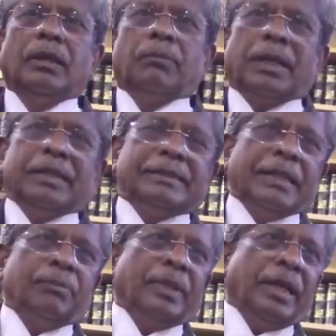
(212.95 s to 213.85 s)
But at the
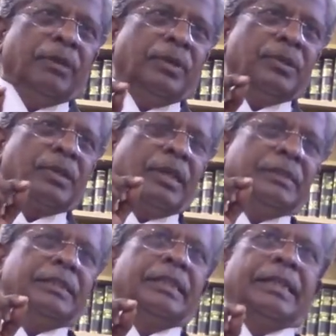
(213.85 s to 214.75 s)
same time, I want to
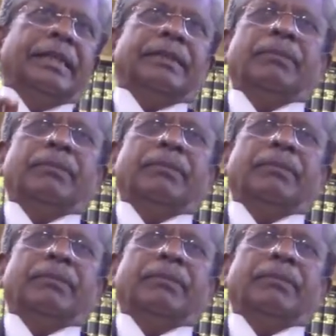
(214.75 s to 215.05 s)
concentrate